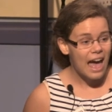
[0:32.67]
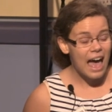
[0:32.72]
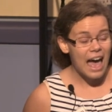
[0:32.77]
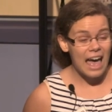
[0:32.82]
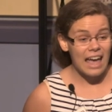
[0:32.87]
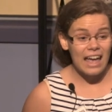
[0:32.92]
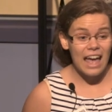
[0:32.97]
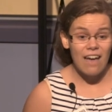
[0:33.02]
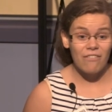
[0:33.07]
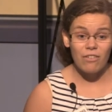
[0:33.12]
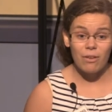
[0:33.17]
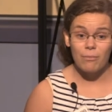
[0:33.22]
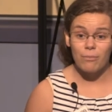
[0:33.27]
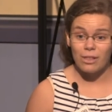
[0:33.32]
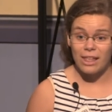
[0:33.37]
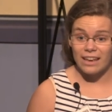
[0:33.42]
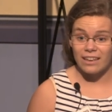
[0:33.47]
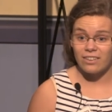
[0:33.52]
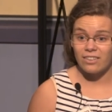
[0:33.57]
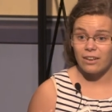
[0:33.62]
I have a
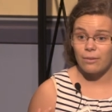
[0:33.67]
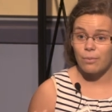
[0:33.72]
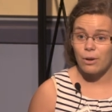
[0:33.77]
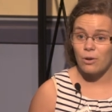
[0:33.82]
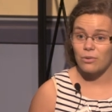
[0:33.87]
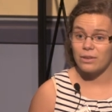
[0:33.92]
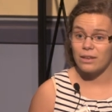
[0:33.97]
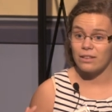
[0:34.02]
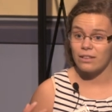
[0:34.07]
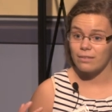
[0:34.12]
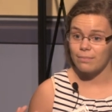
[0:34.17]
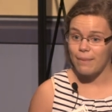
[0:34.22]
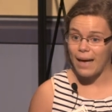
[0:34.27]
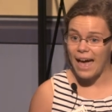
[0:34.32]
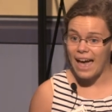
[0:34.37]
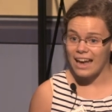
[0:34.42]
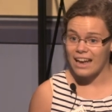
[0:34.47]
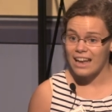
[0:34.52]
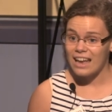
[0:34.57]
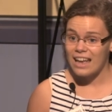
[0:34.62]
molecular protein
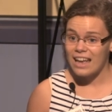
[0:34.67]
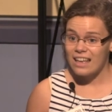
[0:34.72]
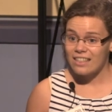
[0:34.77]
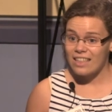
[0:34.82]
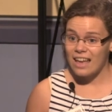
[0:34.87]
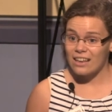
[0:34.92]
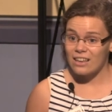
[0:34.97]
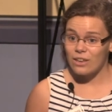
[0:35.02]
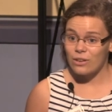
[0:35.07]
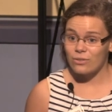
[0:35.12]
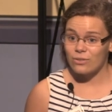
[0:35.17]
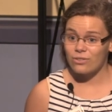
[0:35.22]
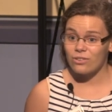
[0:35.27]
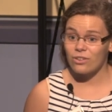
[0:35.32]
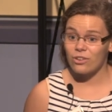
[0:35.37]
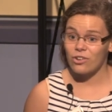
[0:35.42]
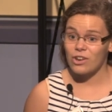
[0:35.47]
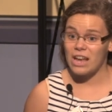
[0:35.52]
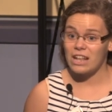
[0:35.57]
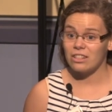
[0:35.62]
spy that I use
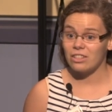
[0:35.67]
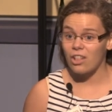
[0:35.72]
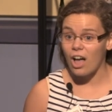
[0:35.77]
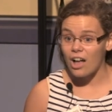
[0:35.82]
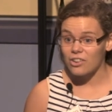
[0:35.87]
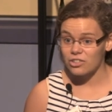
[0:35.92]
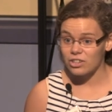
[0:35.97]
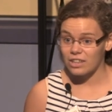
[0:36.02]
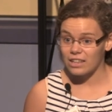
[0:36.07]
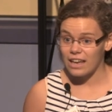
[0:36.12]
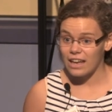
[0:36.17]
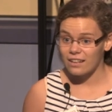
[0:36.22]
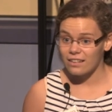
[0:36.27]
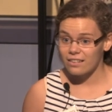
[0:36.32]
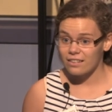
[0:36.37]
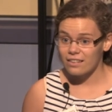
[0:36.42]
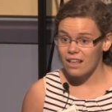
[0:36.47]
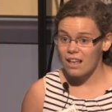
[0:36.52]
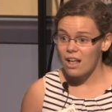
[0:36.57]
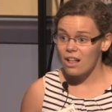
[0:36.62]
to create logic
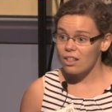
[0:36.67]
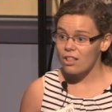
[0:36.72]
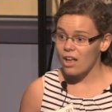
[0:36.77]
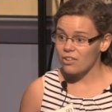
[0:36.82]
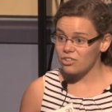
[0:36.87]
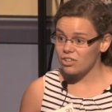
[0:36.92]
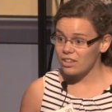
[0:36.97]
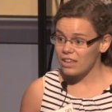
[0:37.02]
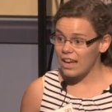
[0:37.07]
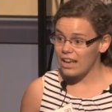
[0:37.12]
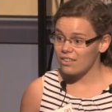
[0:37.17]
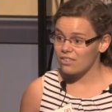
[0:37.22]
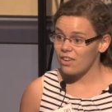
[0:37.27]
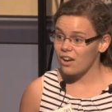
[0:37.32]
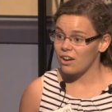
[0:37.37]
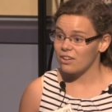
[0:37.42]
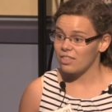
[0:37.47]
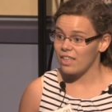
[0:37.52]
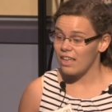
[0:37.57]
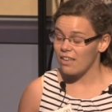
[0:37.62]
gates. Logic gates
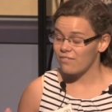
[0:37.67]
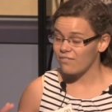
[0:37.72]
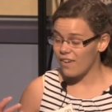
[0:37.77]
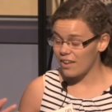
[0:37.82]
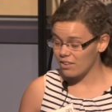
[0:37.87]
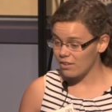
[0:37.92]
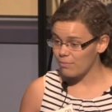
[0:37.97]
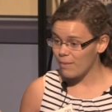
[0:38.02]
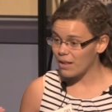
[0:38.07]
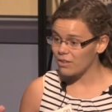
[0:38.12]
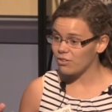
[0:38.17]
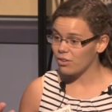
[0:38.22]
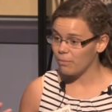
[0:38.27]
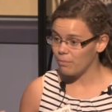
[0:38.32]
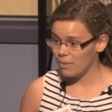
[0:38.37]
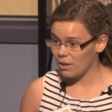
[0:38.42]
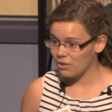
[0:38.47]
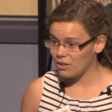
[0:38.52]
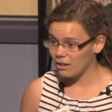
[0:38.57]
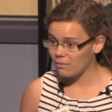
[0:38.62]
are the fundamental
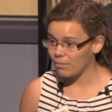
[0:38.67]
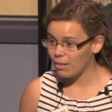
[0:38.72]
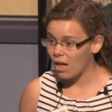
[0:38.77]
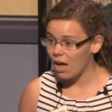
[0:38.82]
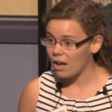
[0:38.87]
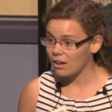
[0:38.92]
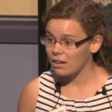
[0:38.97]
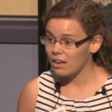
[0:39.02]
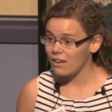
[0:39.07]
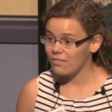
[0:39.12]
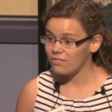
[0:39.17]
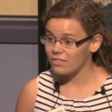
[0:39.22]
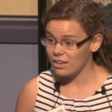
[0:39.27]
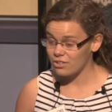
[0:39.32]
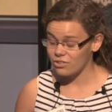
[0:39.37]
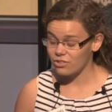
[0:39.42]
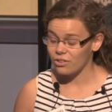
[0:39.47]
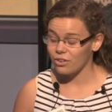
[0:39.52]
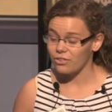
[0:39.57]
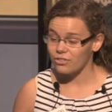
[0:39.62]
building block of
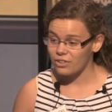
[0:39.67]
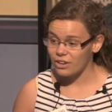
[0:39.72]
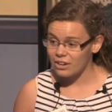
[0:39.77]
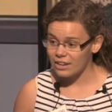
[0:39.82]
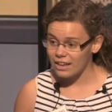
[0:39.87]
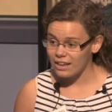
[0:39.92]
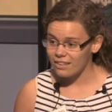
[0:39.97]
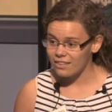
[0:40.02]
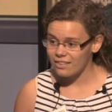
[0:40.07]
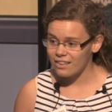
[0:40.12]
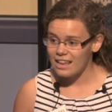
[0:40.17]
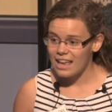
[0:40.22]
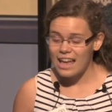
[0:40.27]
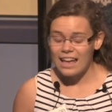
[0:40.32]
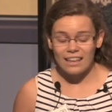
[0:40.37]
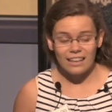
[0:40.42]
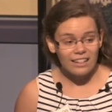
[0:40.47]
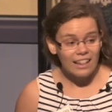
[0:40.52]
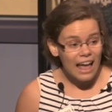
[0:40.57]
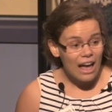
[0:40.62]
digital circuits
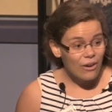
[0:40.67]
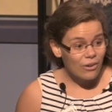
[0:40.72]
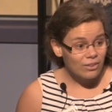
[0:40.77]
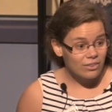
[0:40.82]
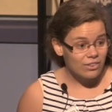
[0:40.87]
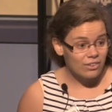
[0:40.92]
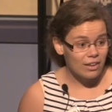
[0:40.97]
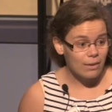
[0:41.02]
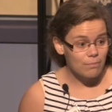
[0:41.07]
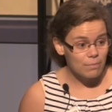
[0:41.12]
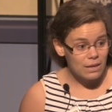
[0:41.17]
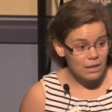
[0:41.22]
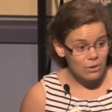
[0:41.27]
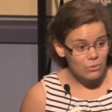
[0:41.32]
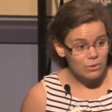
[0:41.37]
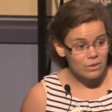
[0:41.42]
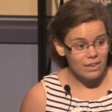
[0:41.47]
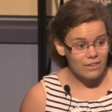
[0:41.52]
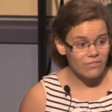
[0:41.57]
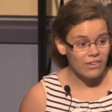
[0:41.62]
and allow us to
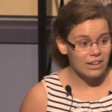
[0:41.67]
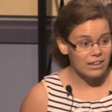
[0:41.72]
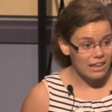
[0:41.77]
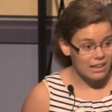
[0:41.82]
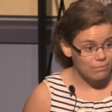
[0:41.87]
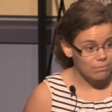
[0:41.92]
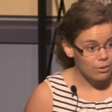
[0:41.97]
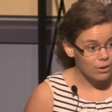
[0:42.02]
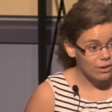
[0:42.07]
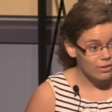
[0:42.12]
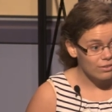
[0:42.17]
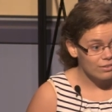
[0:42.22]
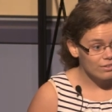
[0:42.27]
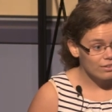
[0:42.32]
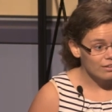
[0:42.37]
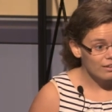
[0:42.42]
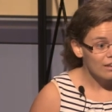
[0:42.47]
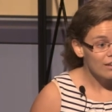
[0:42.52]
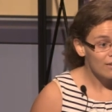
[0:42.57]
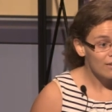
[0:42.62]
compute different inputs.